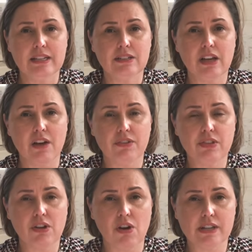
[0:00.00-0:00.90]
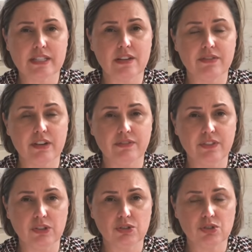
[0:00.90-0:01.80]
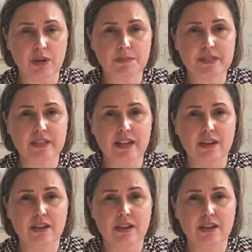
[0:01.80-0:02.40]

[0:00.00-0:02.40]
to cover the cost of their field trips.